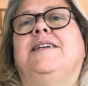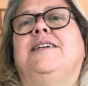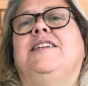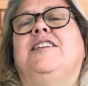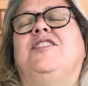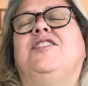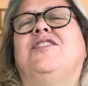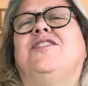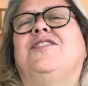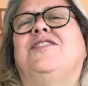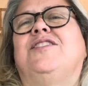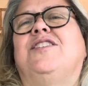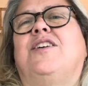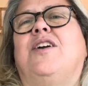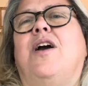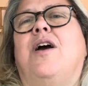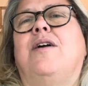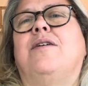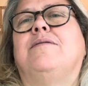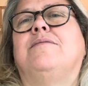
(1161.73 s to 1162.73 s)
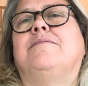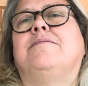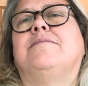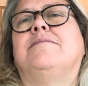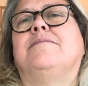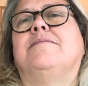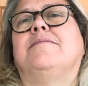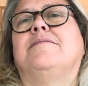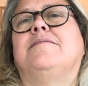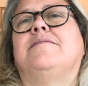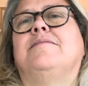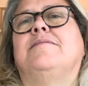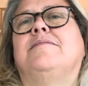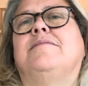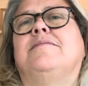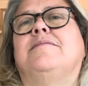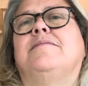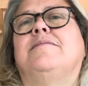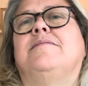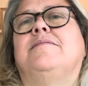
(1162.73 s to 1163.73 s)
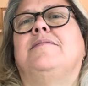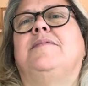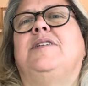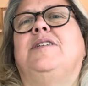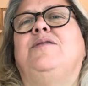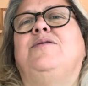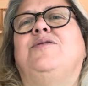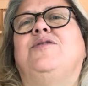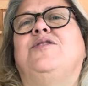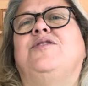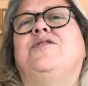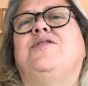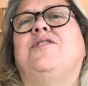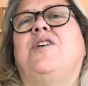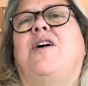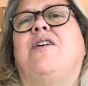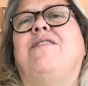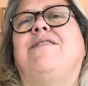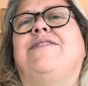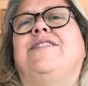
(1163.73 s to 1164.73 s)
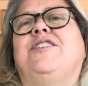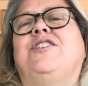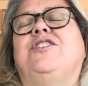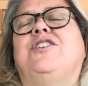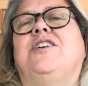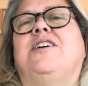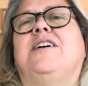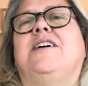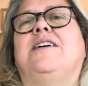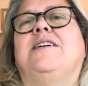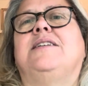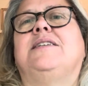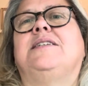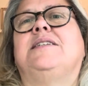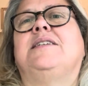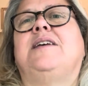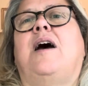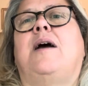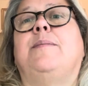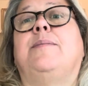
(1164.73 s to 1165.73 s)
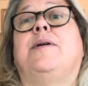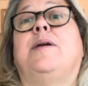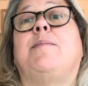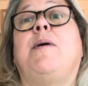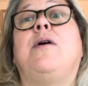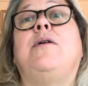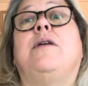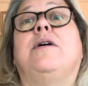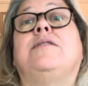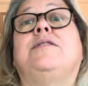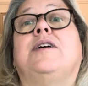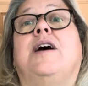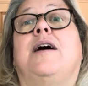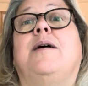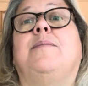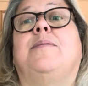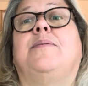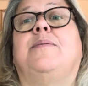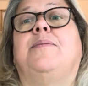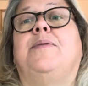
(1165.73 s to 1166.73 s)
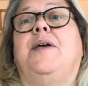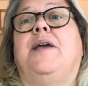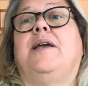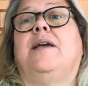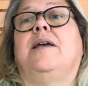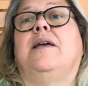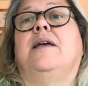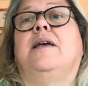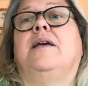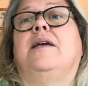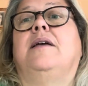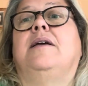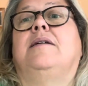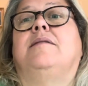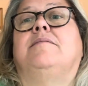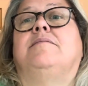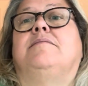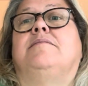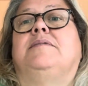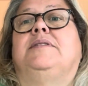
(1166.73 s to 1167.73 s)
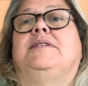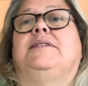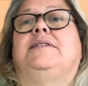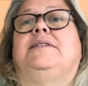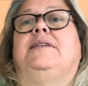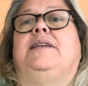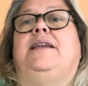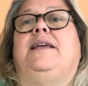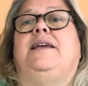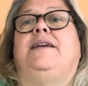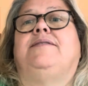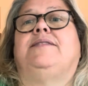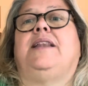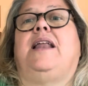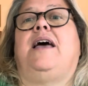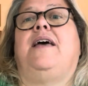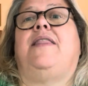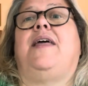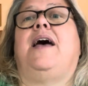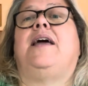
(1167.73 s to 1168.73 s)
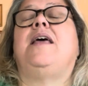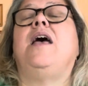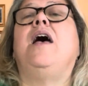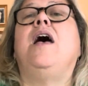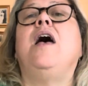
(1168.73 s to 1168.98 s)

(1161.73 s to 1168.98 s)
duster coat, loose over shirt type, kimono type thing, sleeves like that,